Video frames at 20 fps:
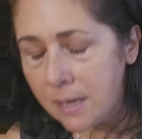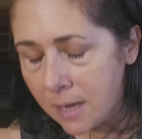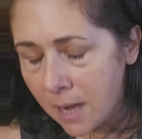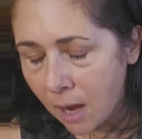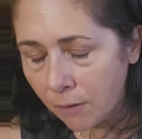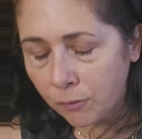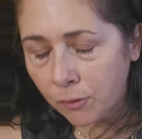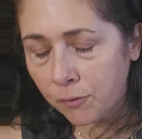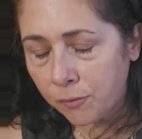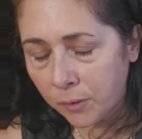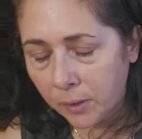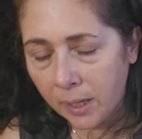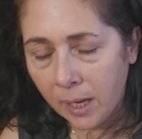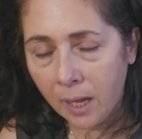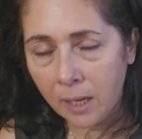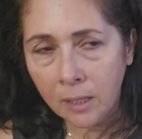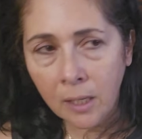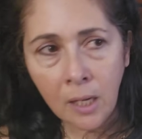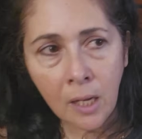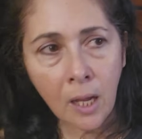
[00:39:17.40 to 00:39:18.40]
never
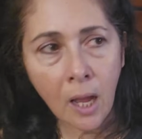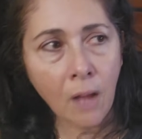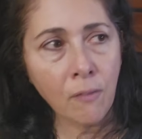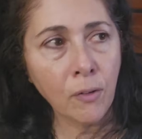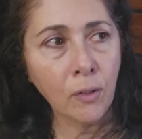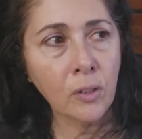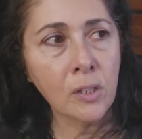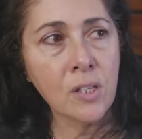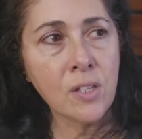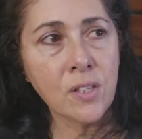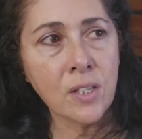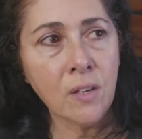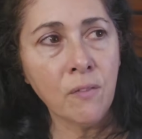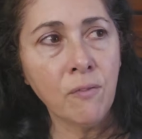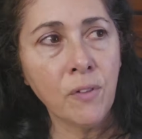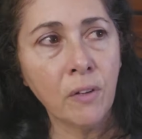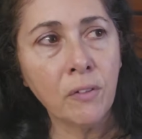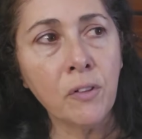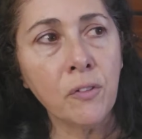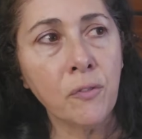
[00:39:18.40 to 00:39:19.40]
forget. I've only seen
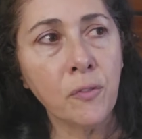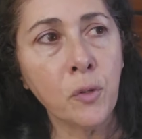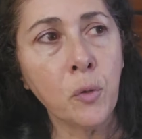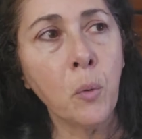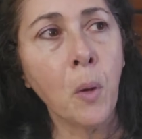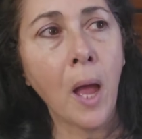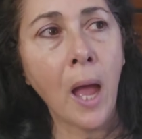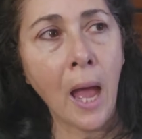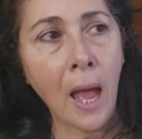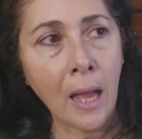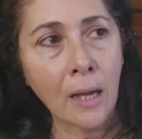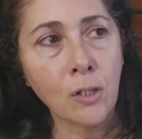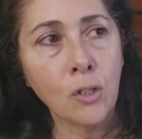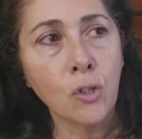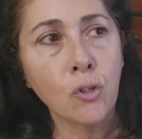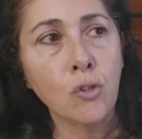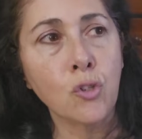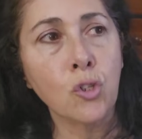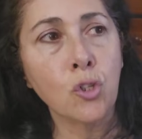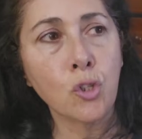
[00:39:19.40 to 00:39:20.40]
very few
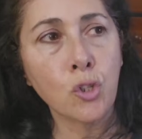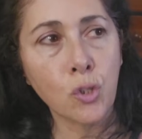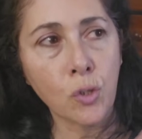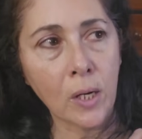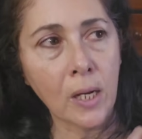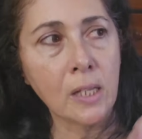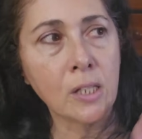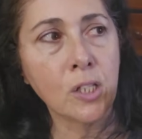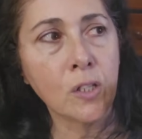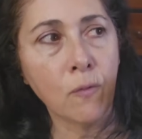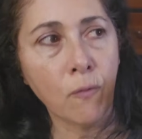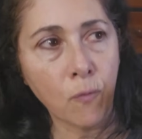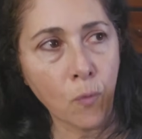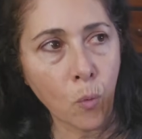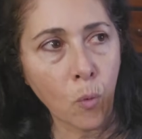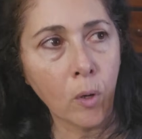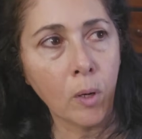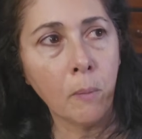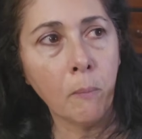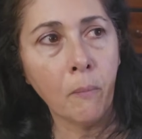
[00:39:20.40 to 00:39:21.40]
actors
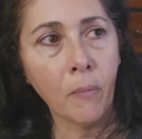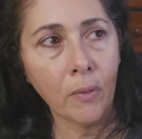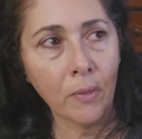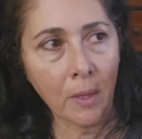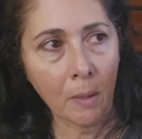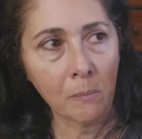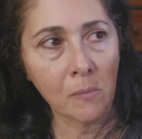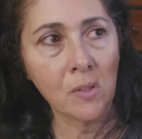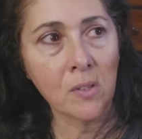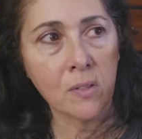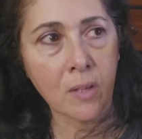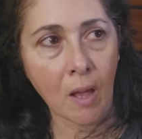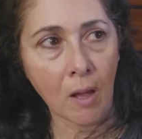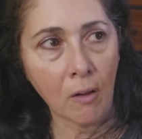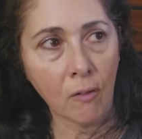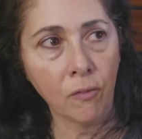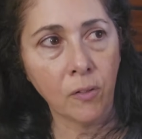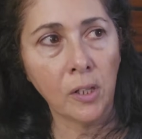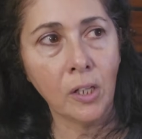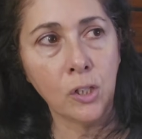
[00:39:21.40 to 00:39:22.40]
transform
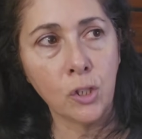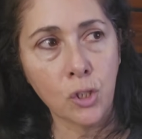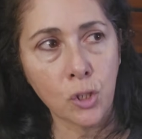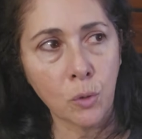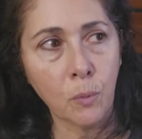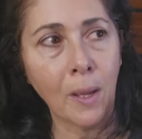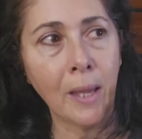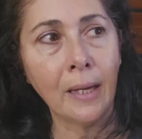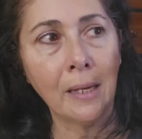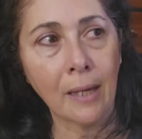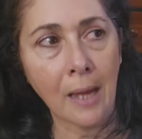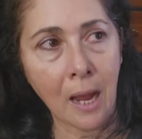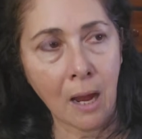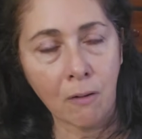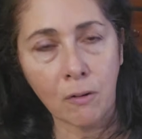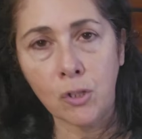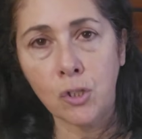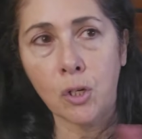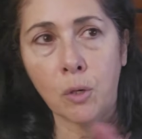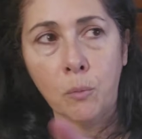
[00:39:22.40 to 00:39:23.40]
themselves into a
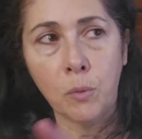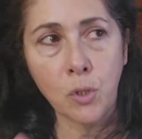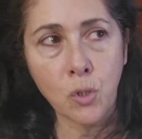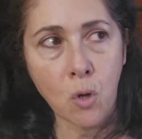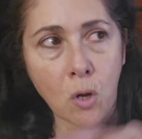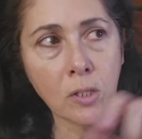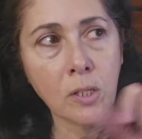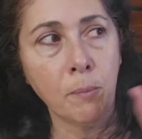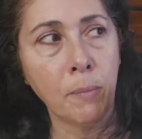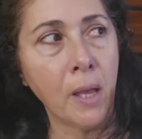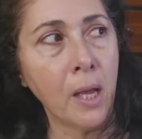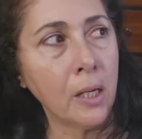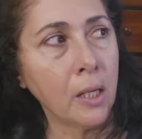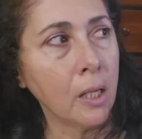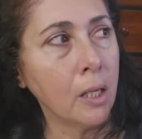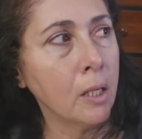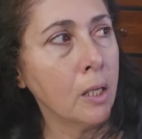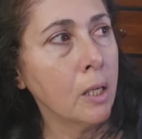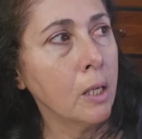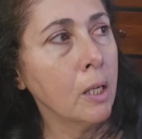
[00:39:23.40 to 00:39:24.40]
character, and we talked about
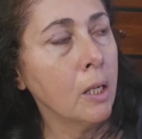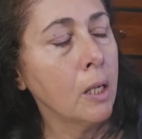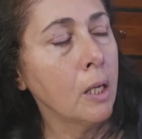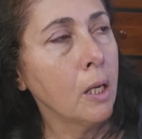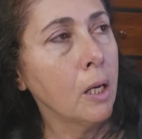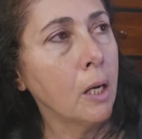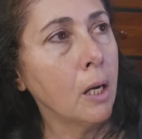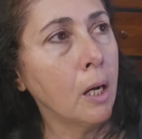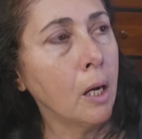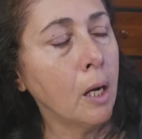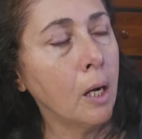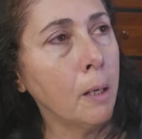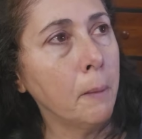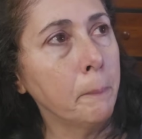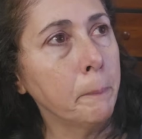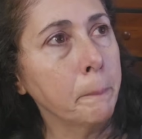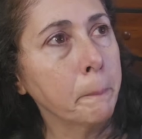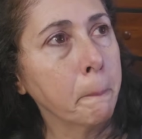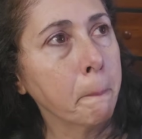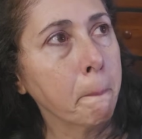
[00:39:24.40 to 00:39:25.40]
it. I
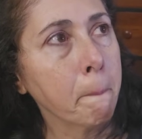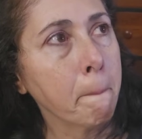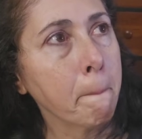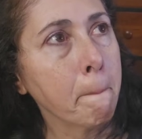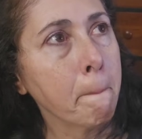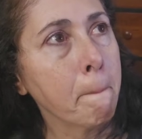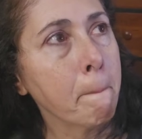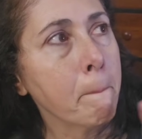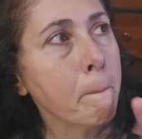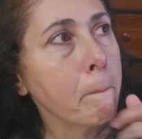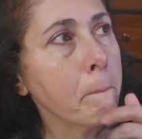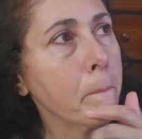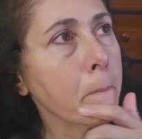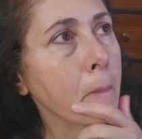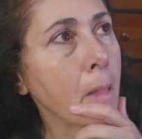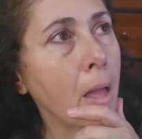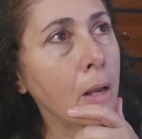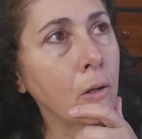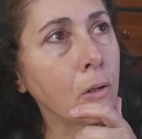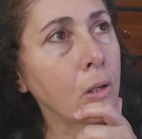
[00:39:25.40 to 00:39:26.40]

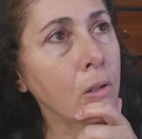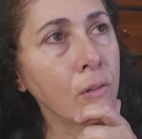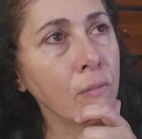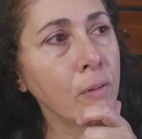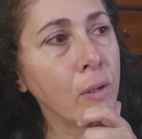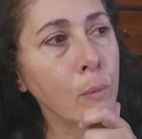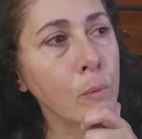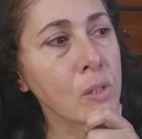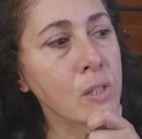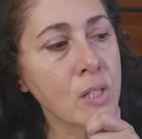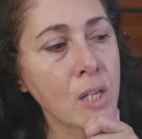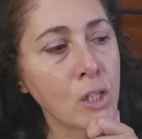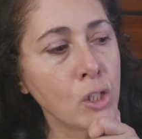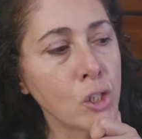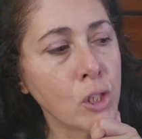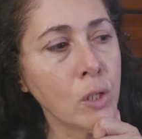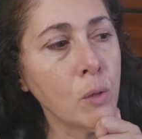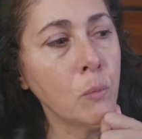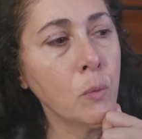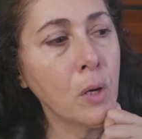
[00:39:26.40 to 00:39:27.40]
don't even know which
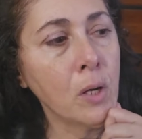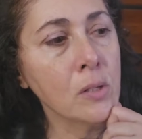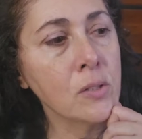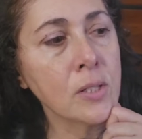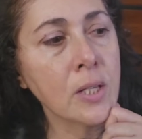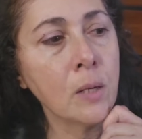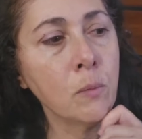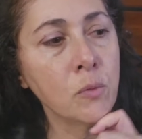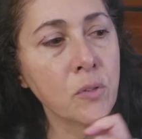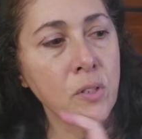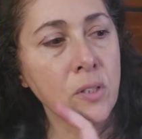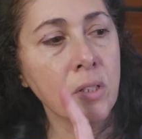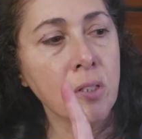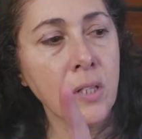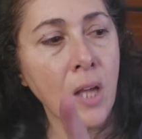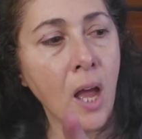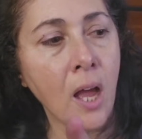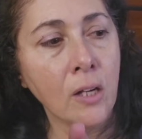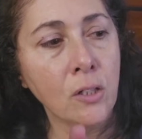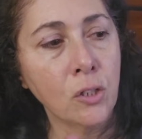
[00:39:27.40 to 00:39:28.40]
session it was, and it was the
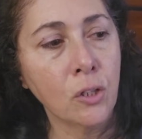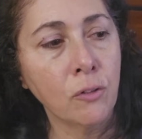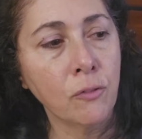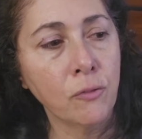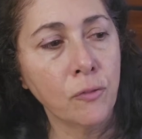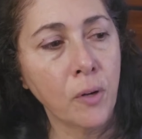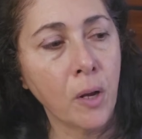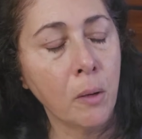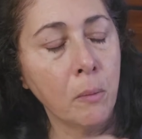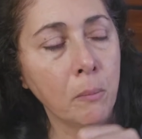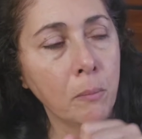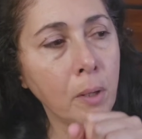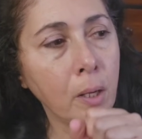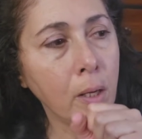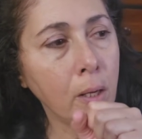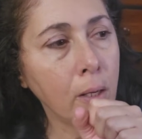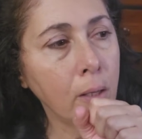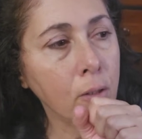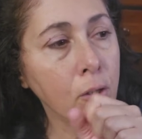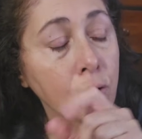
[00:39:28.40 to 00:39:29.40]
doctor from
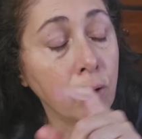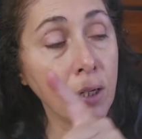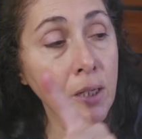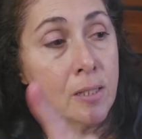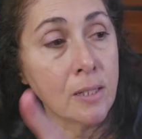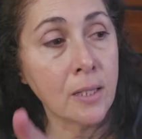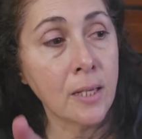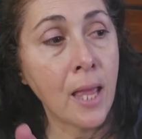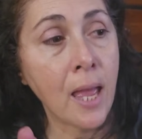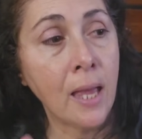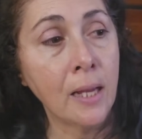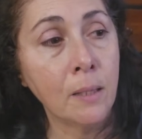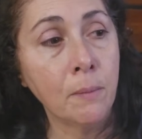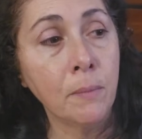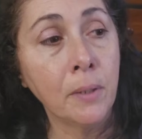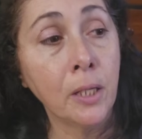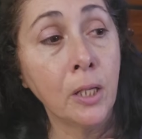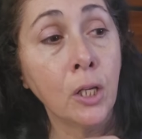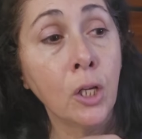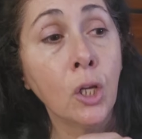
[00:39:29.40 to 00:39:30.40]
Grey's
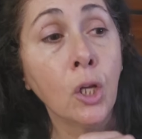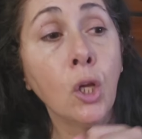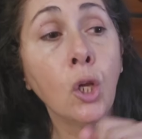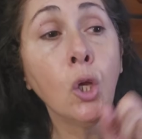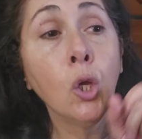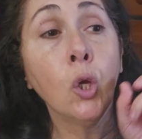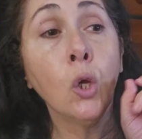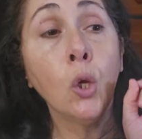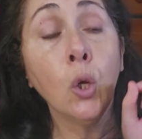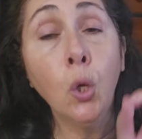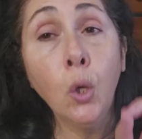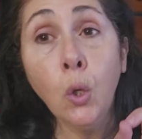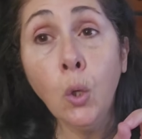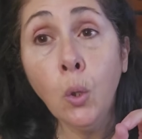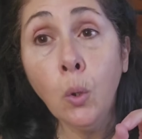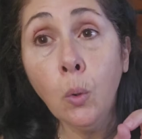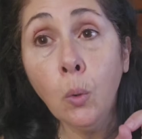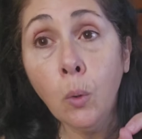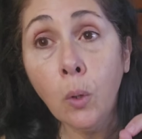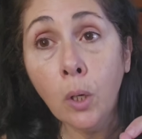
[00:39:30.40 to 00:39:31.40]
Anatomy
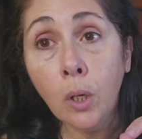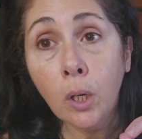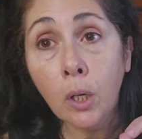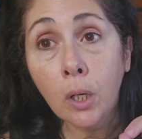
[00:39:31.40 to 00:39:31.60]
who